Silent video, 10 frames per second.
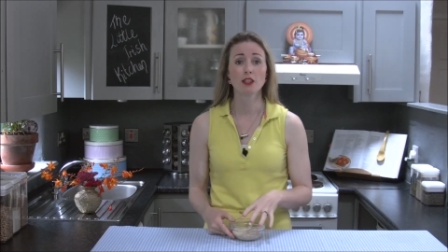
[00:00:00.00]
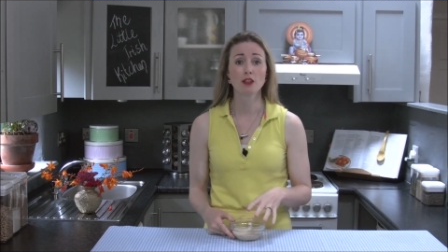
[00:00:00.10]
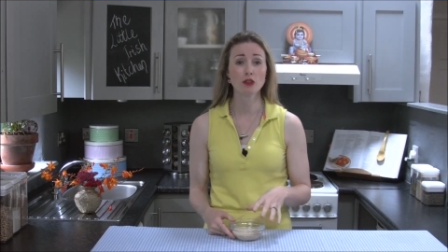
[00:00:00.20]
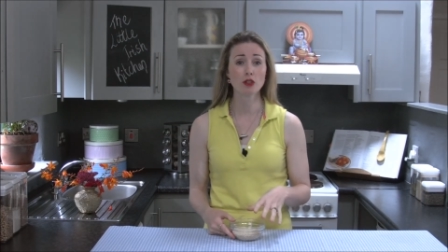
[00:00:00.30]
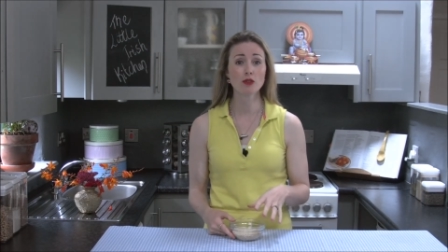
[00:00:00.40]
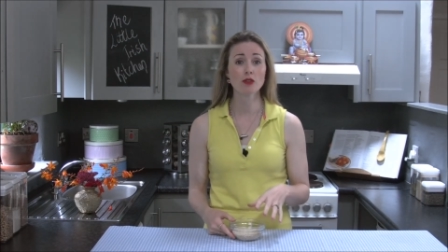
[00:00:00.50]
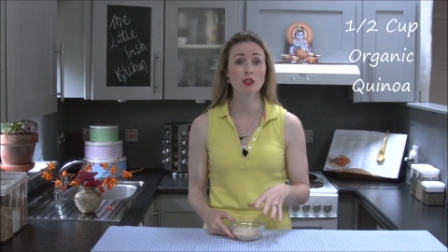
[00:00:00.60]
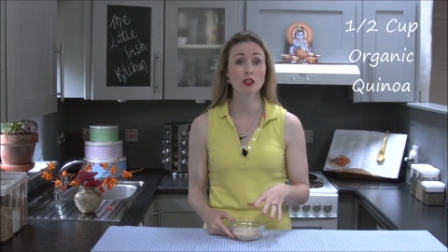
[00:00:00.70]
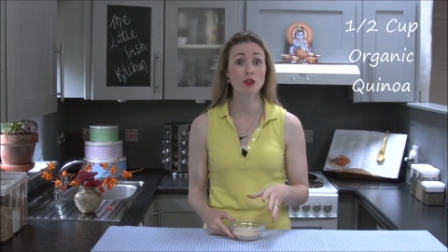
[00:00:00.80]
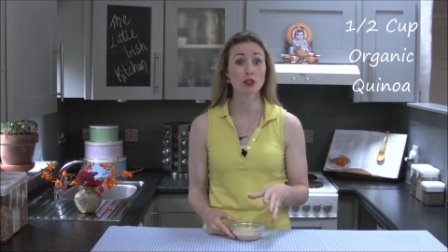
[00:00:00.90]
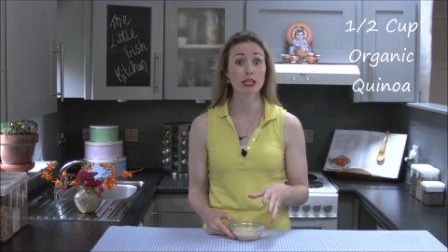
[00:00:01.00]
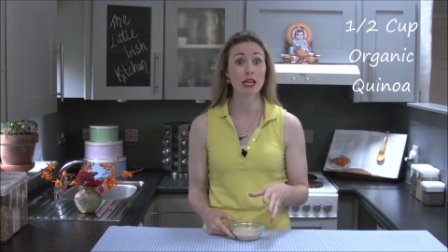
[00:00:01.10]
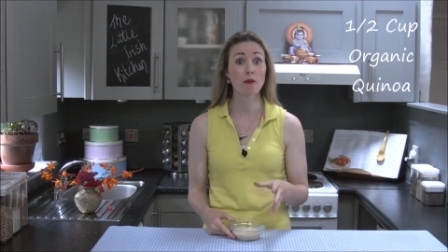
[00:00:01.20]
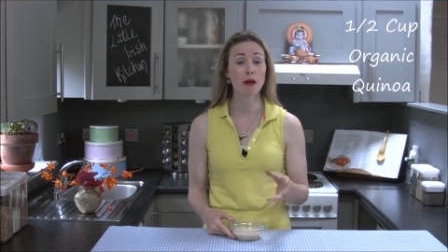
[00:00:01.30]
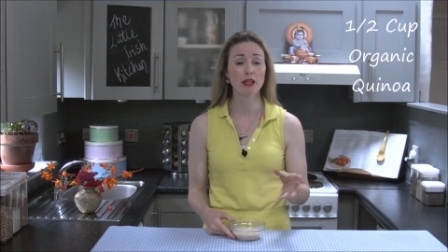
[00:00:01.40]
You use
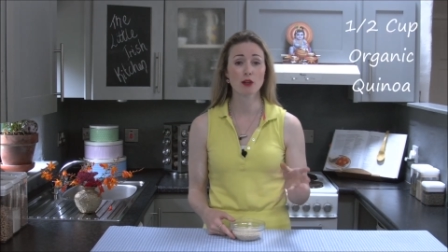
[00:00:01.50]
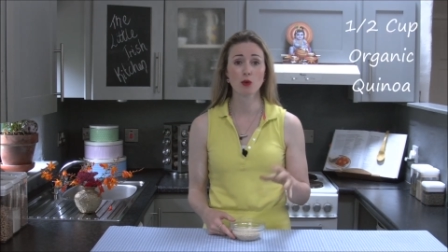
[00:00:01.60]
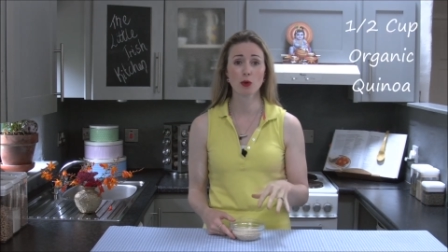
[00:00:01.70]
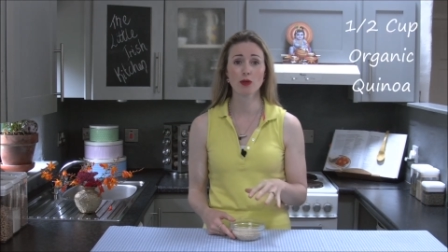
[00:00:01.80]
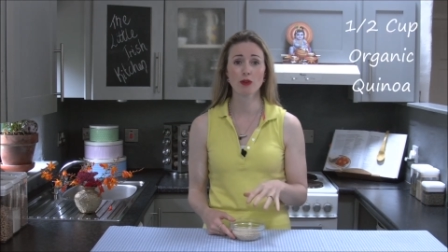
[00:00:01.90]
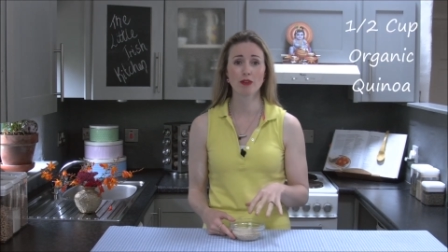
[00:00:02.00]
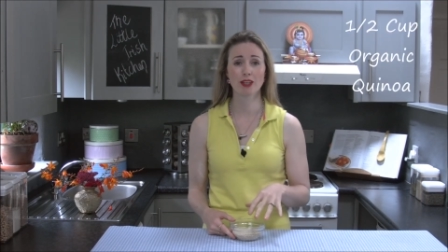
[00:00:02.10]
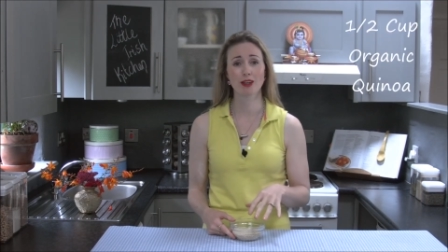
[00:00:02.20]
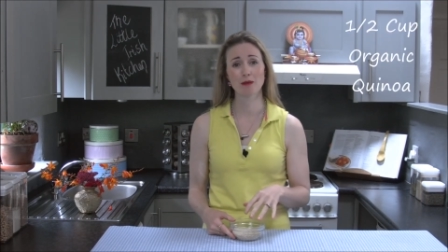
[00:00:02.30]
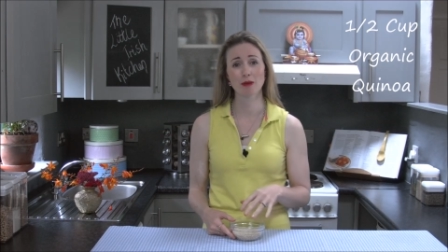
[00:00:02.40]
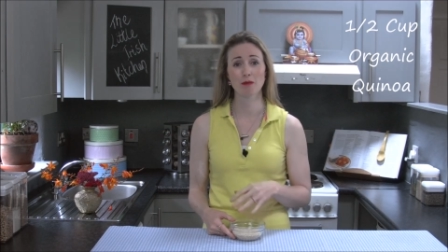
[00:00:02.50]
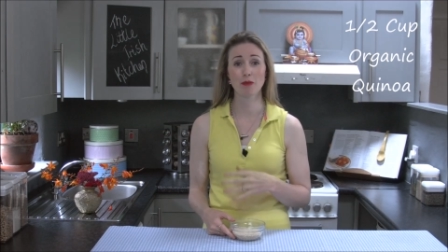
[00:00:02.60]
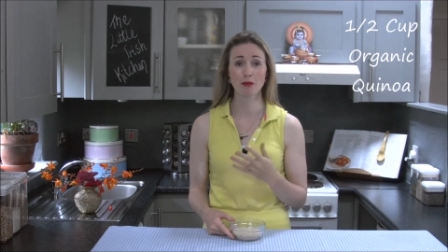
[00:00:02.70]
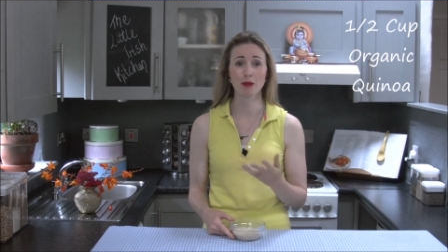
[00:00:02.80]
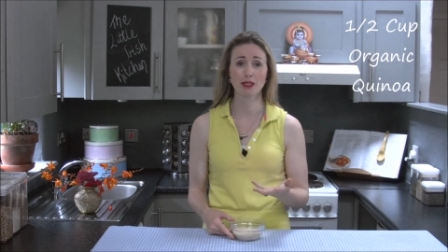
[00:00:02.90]
usually about a quarter of a cup
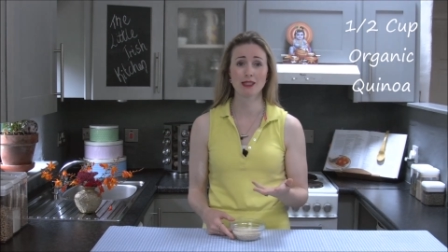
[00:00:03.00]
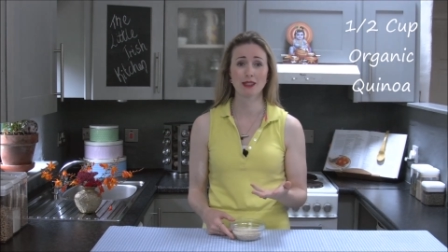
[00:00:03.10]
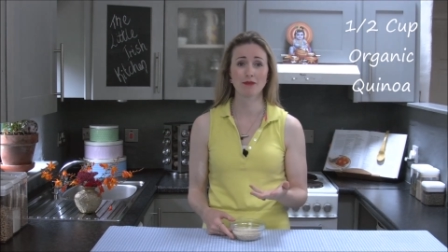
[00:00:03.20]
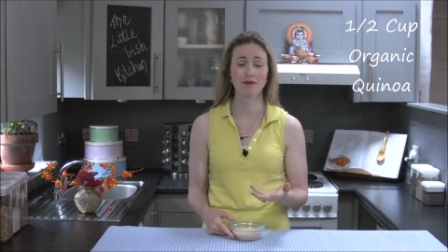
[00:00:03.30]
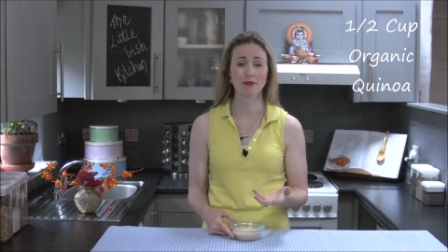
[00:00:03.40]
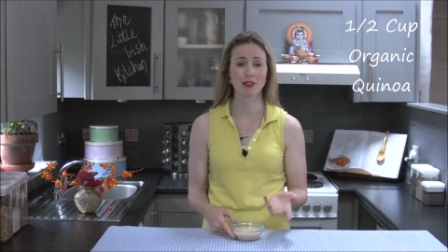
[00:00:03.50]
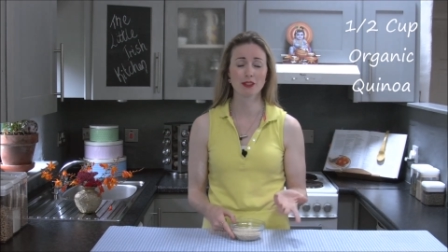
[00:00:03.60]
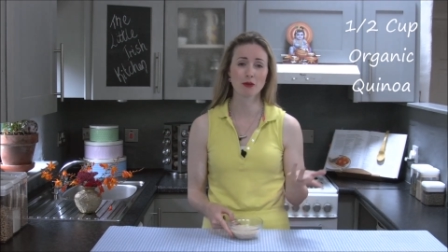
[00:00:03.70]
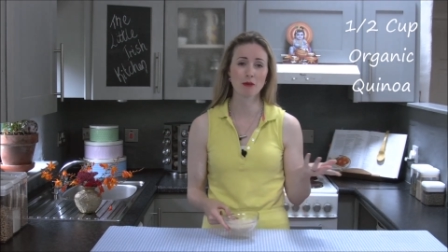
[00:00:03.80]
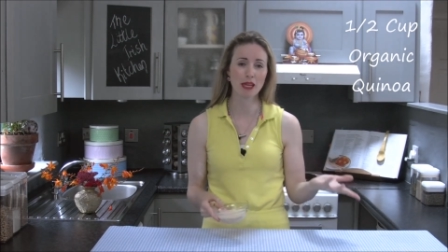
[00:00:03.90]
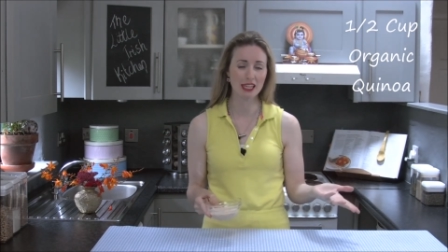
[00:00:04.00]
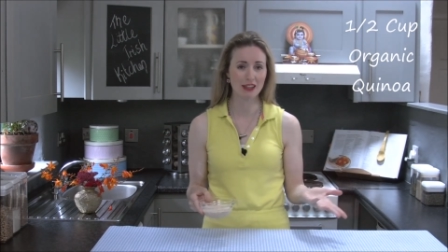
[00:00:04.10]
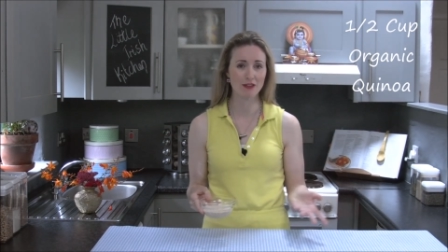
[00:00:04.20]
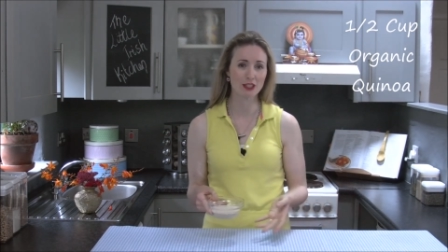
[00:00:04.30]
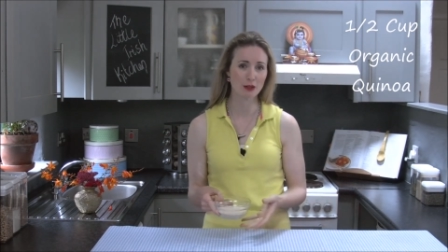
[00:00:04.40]
per person. So I'm
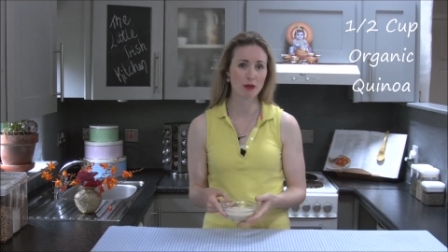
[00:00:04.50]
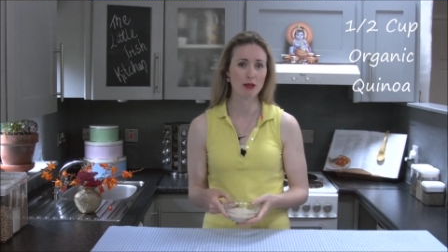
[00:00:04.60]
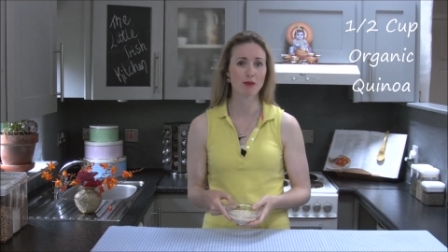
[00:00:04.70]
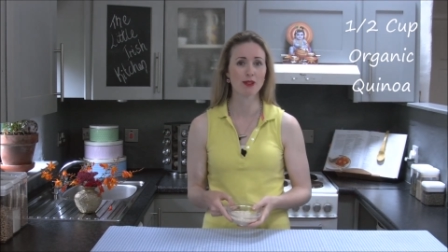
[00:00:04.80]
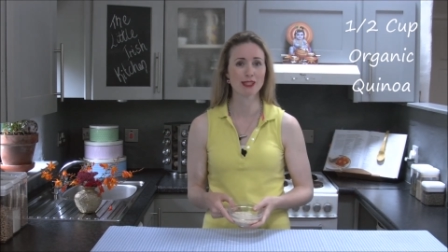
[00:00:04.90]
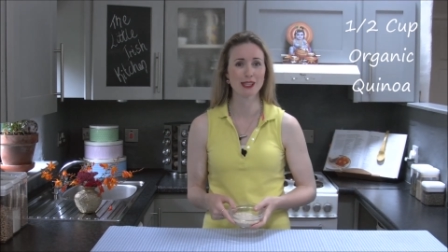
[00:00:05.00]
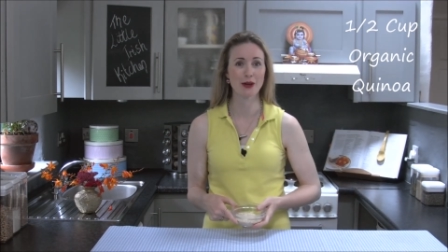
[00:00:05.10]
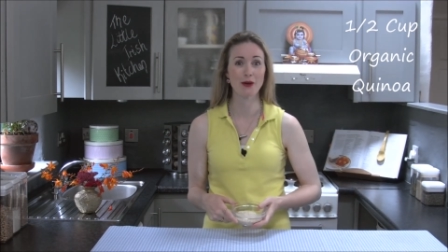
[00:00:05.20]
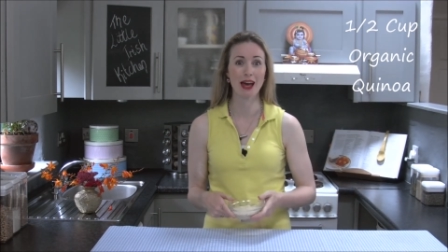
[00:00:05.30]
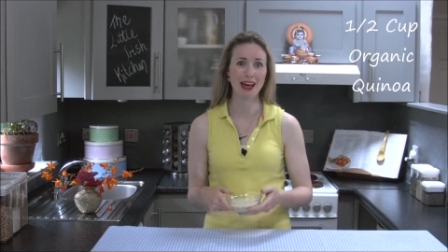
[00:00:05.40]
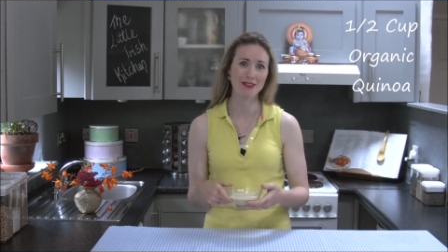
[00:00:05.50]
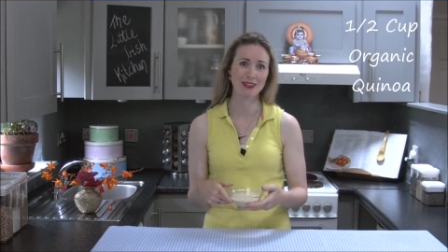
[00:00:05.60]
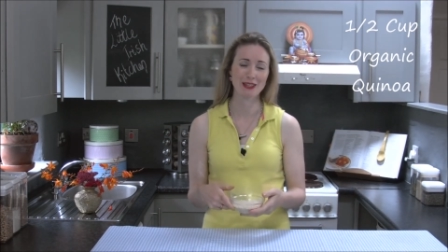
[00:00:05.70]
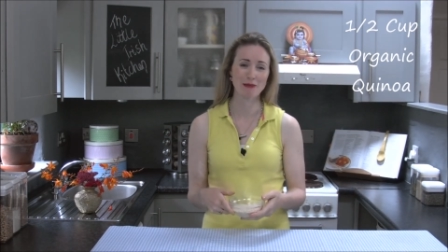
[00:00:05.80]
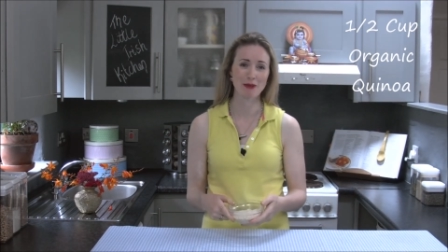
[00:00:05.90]
making it for two people, so
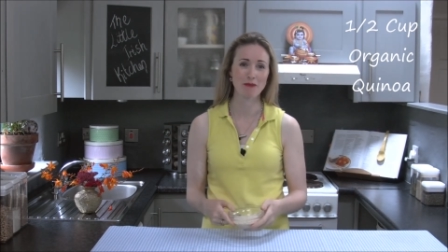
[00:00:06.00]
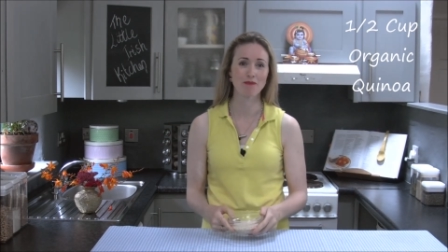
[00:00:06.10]
half a cup.